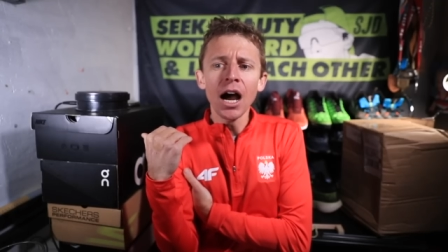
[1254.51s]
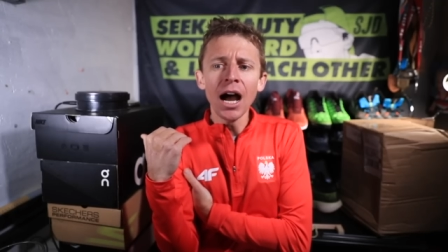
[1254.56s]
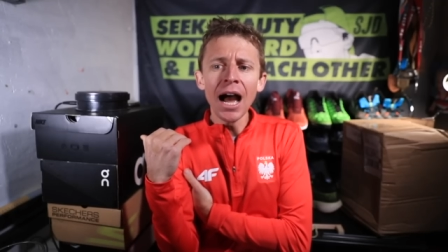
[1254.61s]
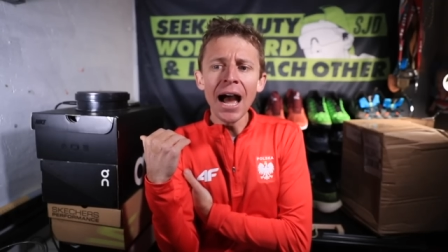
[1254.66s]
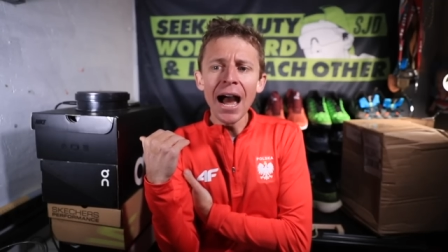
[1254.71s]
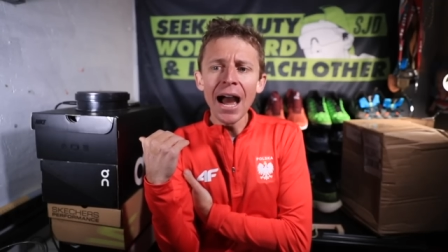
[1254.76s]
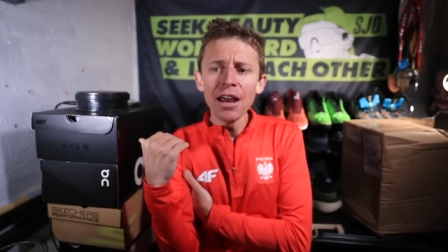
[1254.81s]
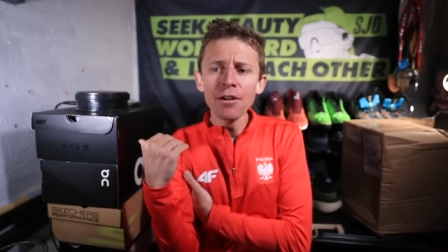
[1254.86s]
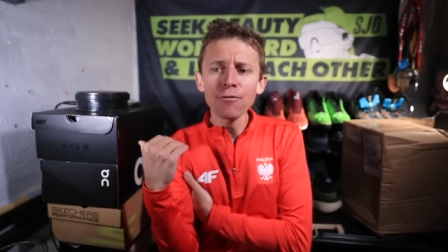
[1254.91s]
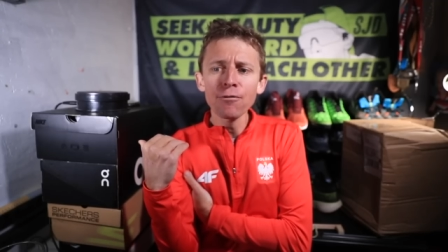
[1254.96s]

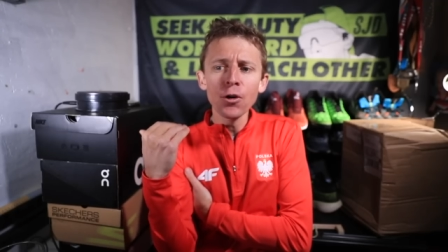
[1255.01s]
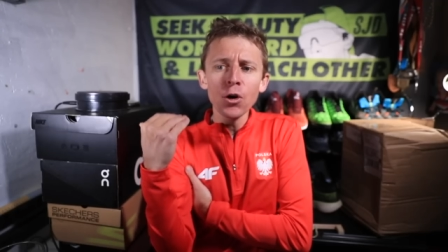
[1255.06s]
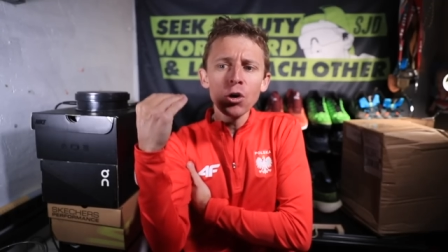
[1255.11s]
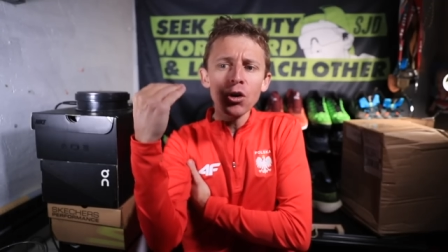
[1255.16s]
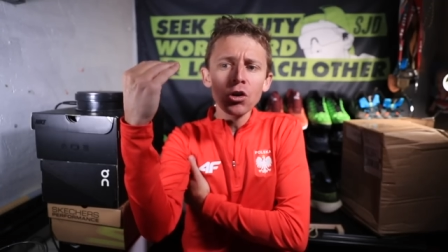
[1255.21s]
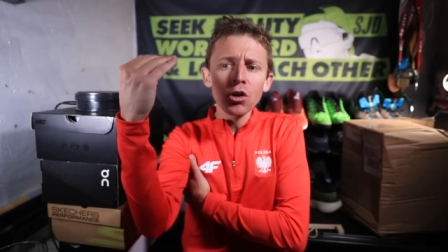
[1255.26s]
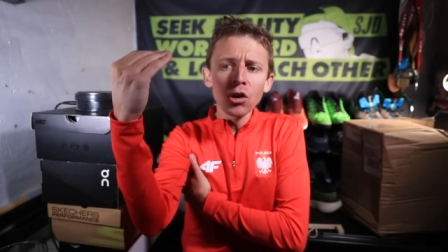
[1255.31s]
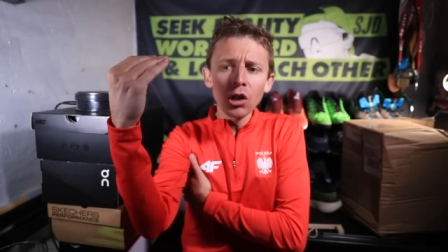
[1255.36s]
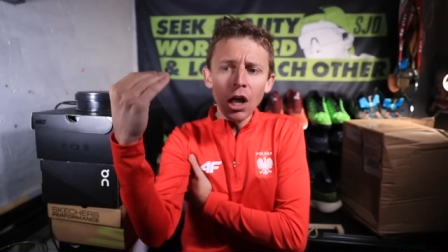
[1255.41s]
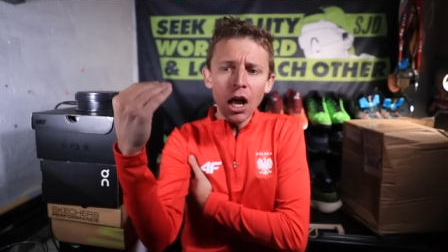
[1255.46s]
high
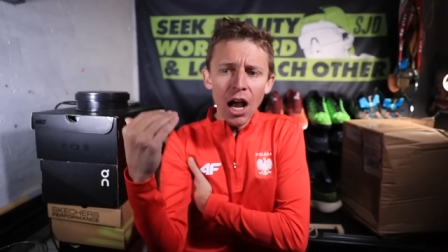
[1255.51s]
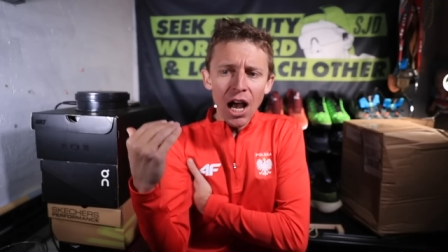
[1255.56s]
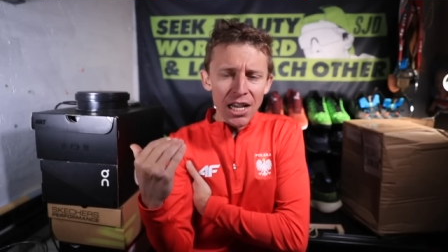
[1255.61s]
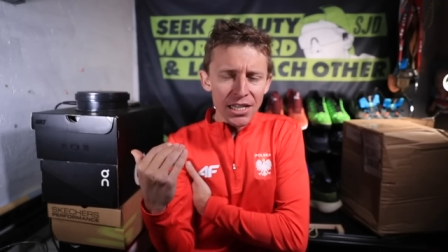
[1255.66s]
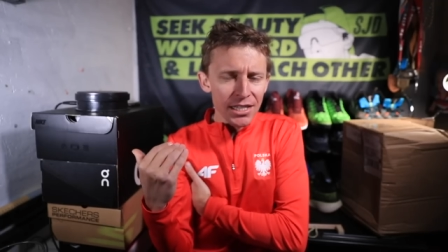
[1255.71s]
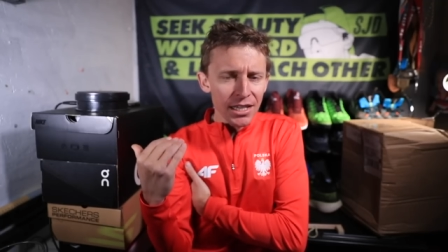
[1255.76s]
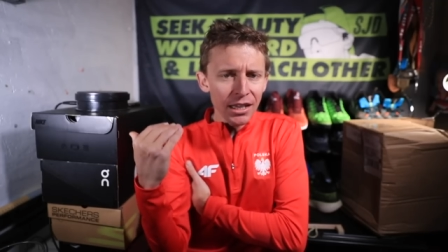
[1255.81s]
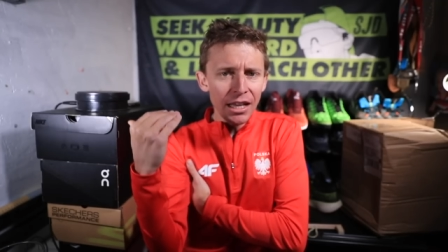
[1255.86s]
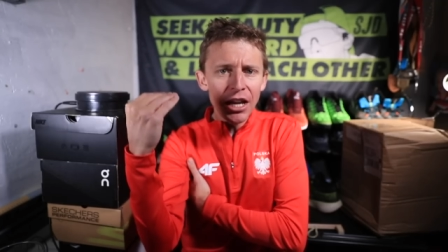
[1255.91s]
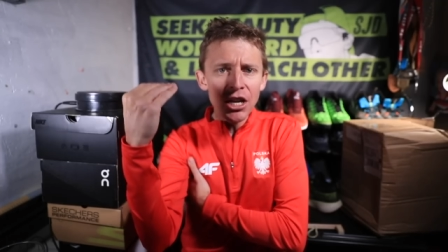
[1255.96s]
vertical
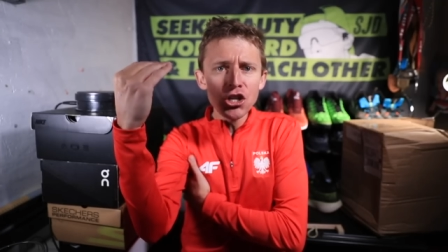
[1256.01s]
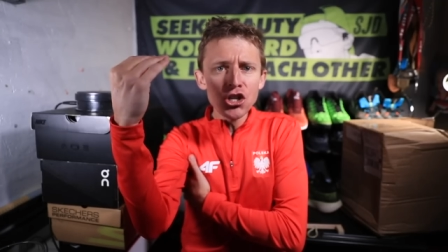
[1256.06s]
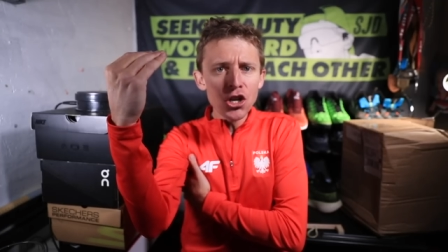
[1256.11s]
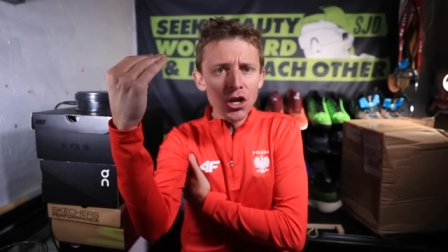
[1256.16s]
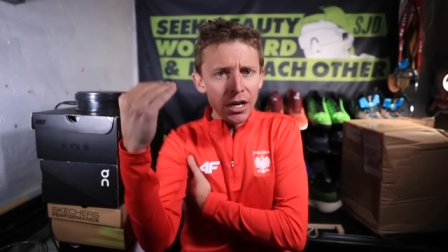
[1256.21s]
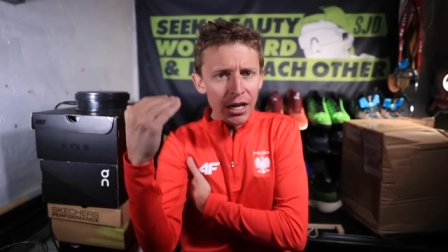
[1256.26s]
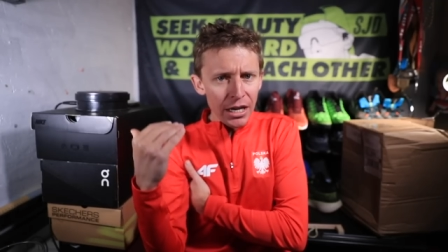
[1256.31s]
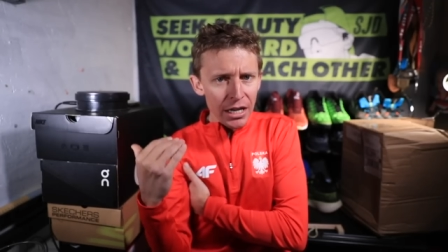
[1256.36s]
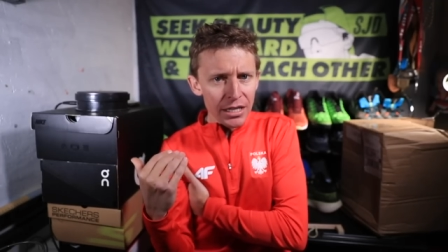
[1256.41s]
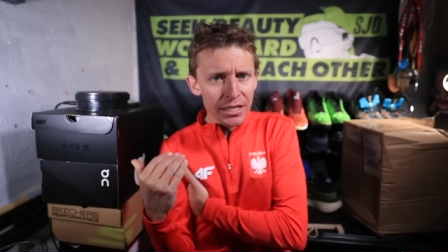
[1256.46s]

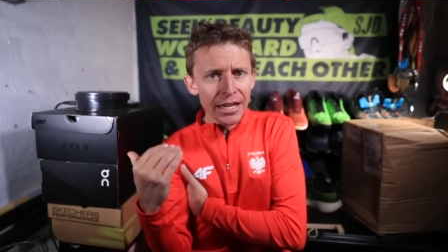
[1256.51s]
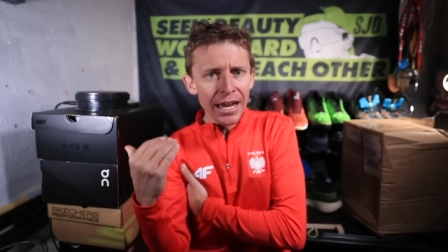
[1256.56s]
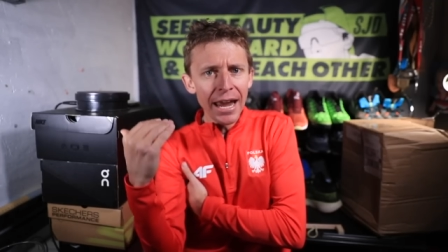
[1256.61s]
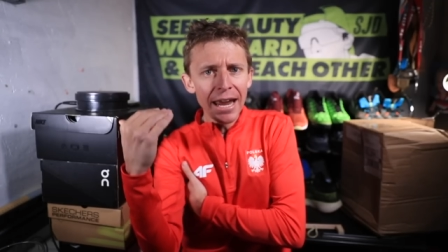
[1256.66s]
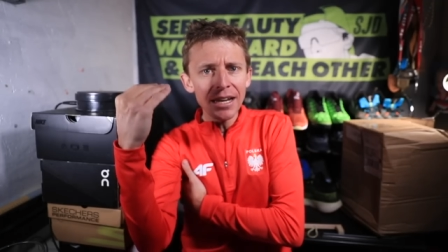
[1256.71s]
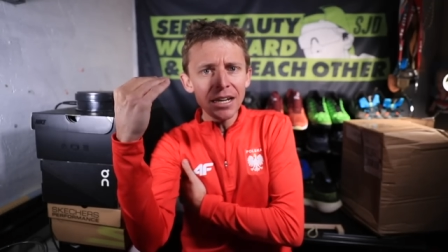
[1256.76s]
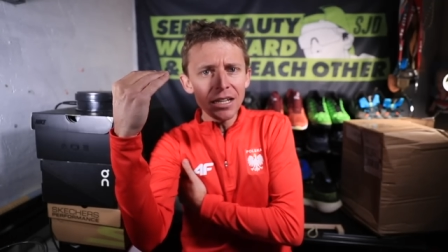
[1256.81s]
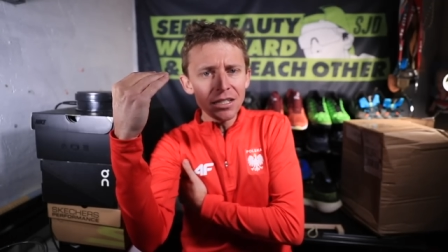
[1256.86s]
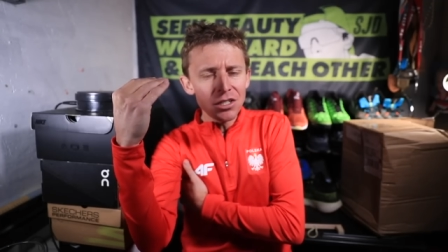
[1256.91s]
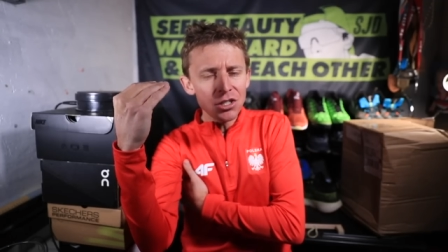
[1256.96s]
oscillation in his
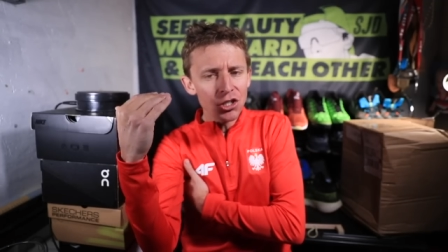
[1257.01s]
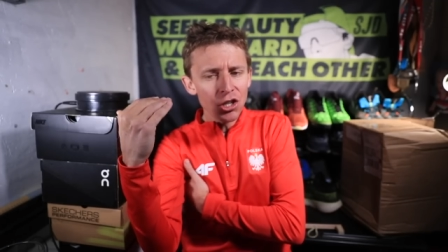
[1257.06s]
cadence.